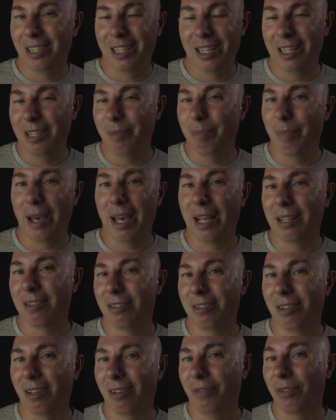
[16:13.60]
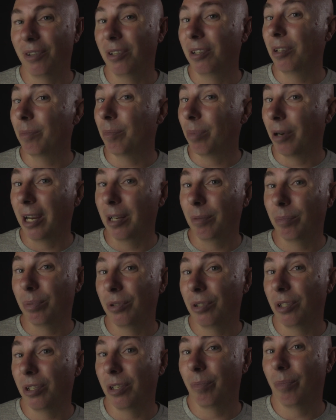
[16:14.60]
any bad stuff that your brain
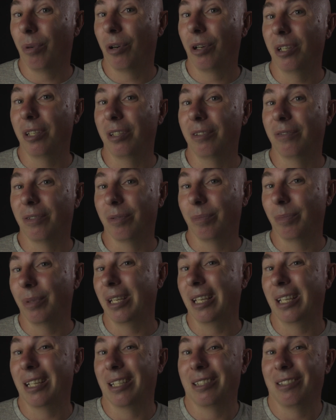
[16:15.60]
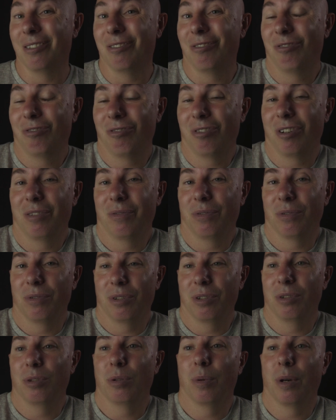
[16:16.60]
puts in your body from being under stressful
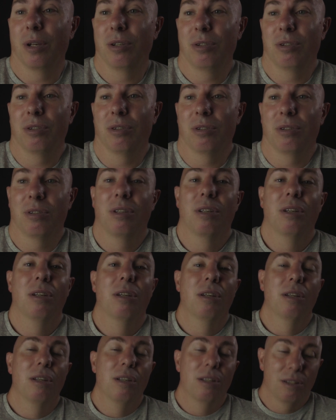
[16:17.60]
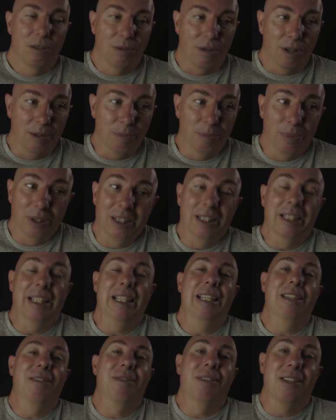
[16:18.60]
situations. So I
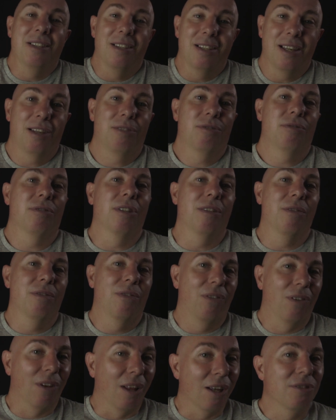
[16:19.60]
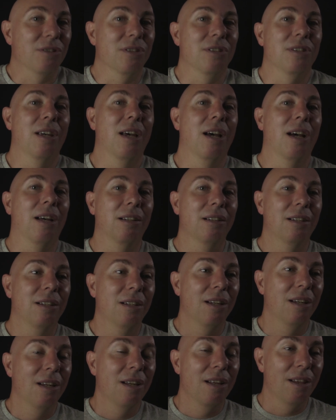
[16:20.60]
believe it naturally flushes out
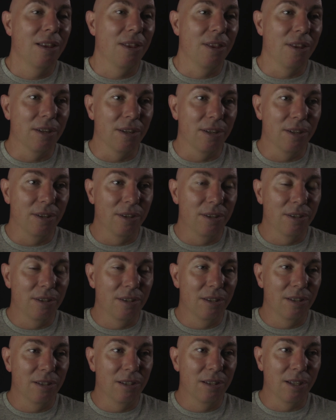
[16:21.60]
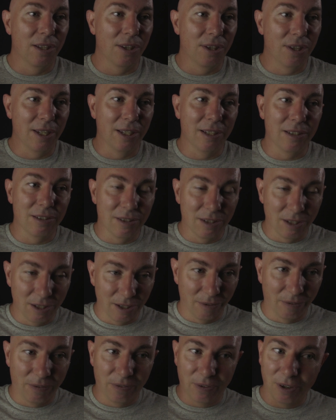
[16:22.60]
the things that
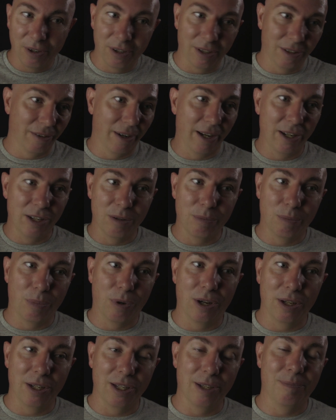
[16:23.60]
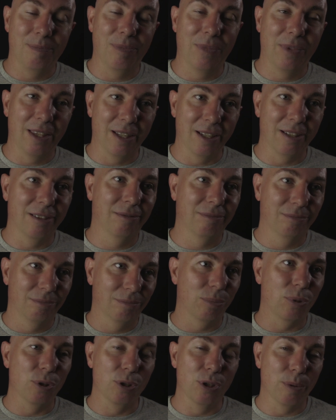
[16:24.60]
are floating around your body that
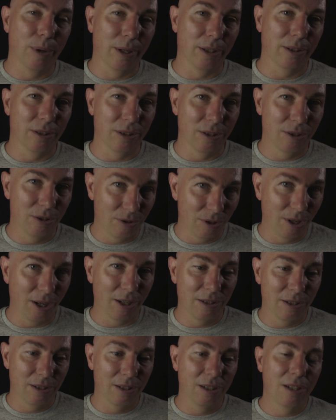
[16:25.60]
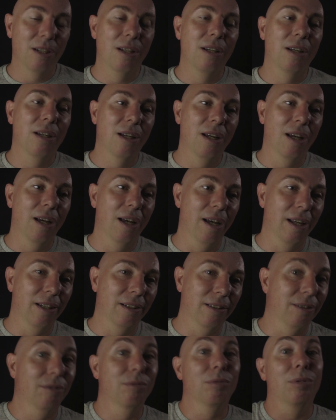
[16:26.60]
put you under stress,
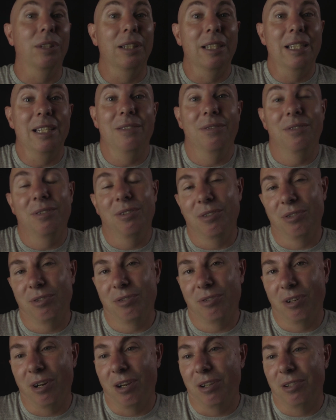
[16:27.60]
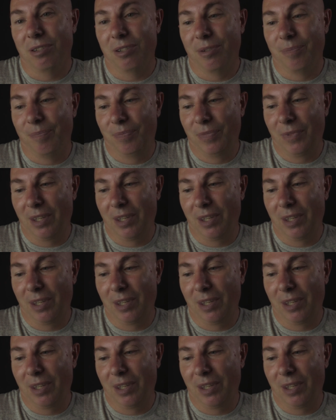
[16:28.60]
and it relieves the stress